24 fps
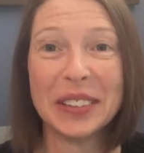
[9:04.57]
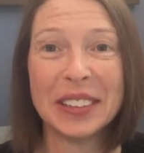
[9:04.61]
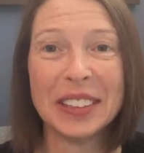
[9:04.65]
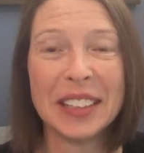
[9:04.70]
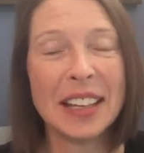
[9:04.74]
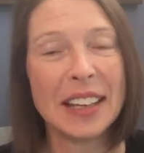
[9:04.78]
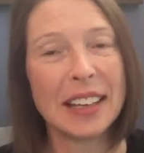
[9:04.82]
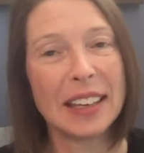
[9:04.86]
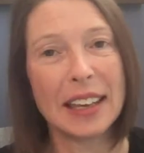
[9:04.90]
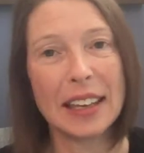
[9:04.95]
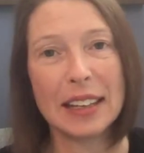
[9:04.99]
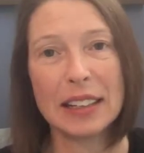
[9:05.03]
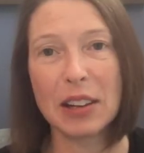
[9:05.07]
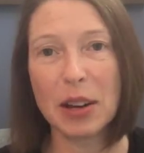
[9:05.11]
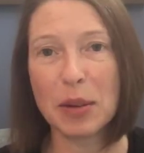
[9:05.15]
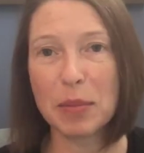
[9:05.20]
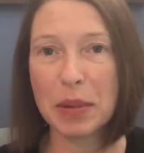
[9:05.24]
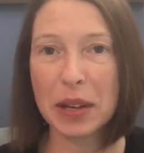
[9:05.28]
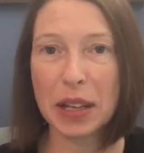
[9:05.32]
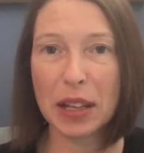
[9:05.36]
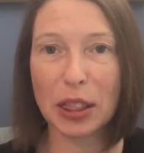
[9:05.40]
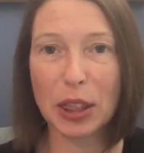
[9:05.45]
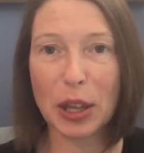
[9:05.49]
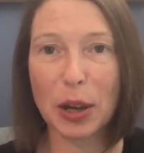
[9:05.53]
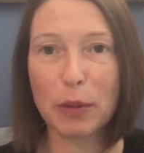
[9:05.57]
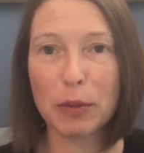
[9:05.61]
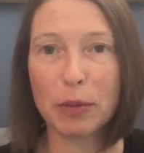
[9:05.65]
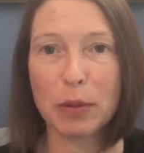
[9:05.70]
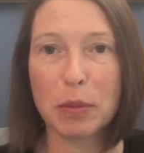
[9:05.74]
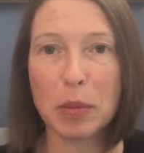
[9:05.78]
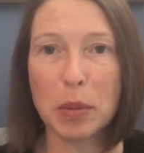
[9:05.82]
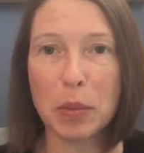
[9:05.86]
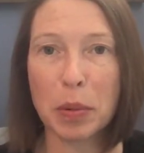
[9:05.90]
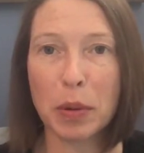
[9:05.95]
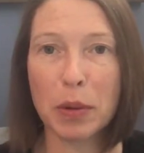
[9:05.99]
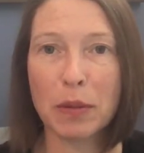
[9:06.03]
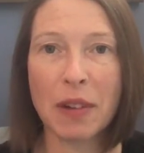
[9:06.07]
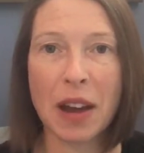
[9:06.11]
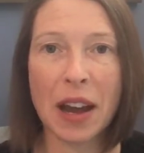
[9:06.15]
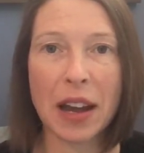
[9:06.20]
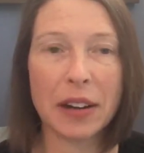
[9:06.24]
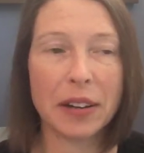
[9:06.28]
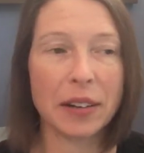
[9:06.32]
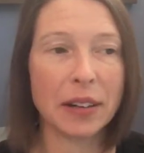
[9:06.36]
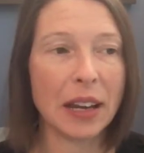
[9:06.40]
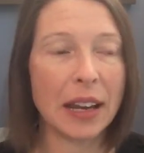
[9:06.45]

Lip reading: It cannot be a loan from a provider.